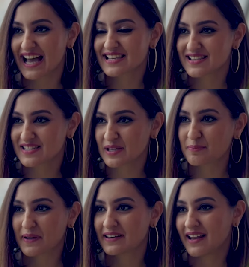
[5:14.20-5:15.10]
as a
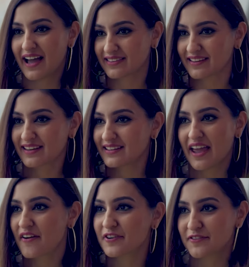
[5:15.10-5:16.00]
tip in, I think, in
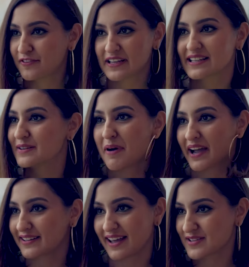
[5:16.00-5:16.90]
every field in
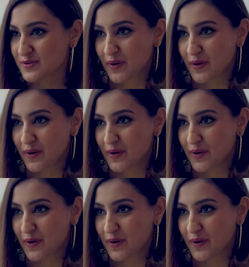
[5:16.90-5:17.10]
mine as